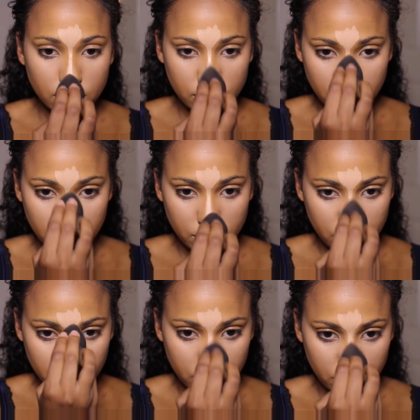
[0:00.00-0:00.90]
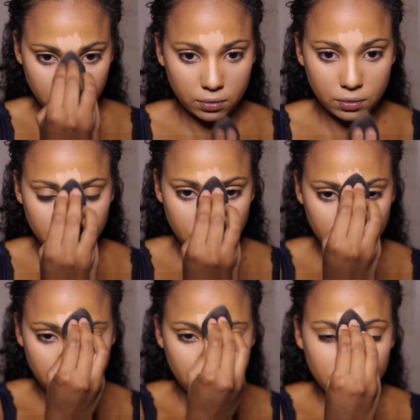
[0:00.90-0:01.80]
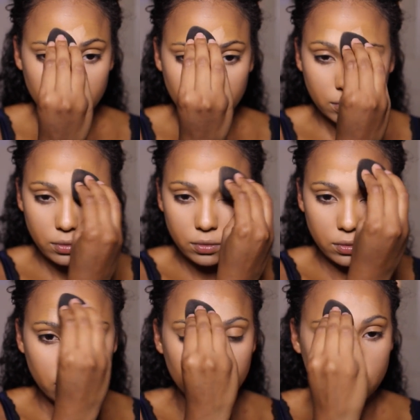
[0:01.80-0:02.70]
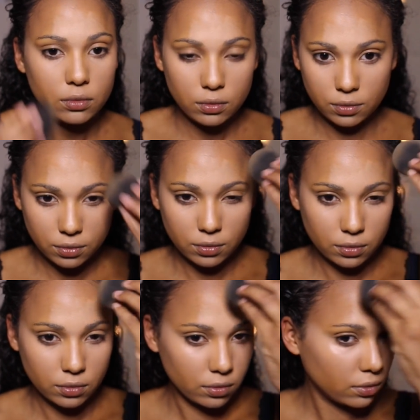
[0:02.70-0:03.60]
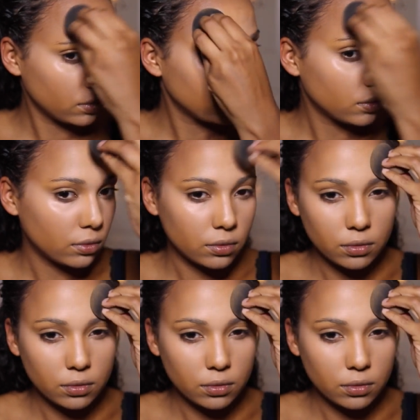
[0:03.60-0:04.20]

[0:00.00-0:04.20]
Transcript: (silence)